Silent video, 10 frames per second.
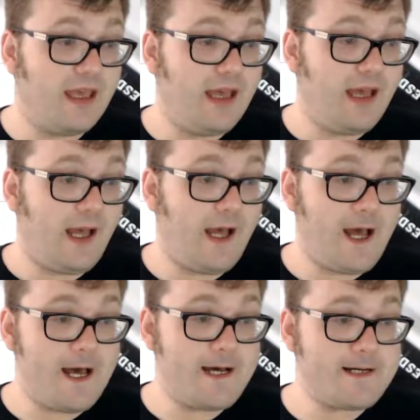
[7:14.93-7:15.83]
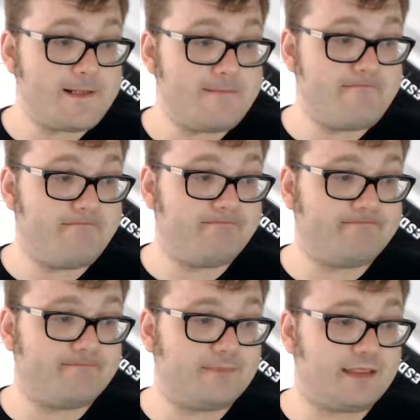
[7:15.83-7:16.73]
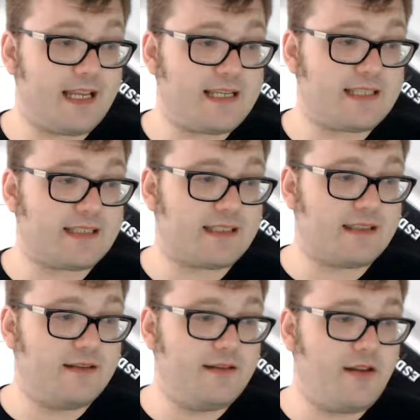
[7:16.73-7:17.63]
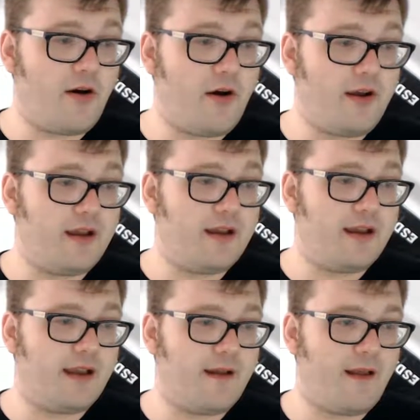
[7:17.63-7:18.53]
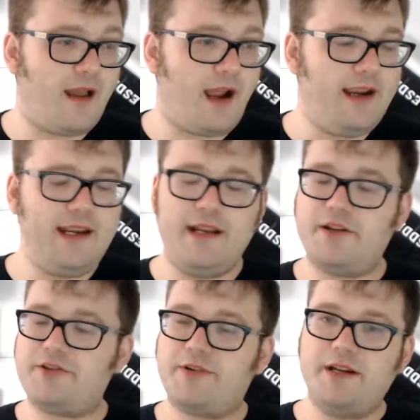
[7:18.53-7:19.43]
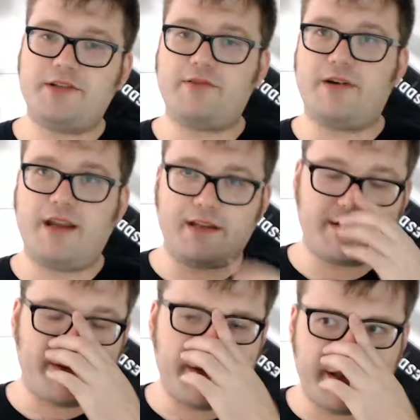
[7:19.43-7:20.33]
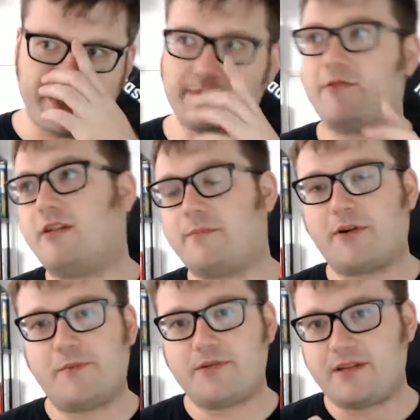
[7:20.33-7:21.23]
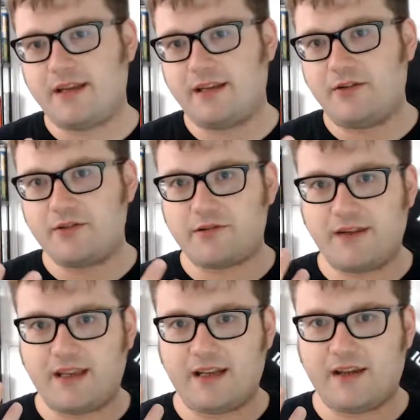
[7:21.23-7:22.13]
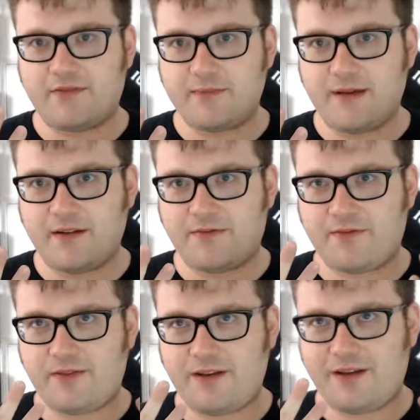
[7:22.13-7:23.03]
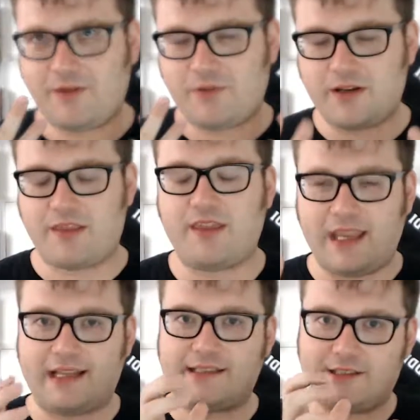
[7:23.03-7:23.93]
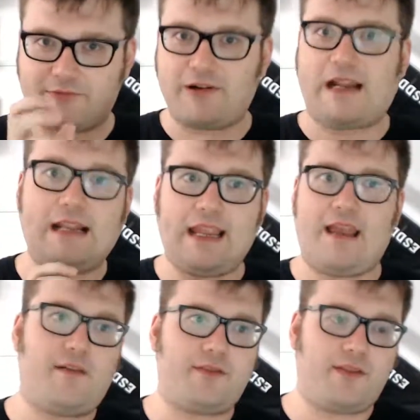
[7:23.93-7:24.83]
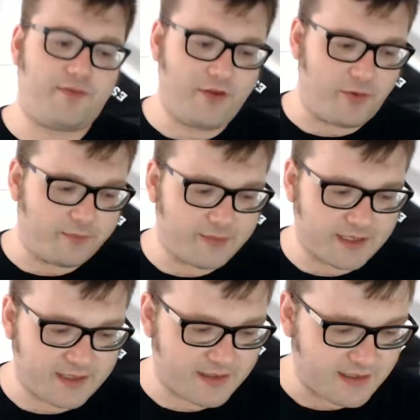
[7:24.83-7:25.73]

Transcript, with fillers: There's not, in a strange sort of way, I suppose this is one of the problems, like not doing an aftermath, what I think directly after the film, because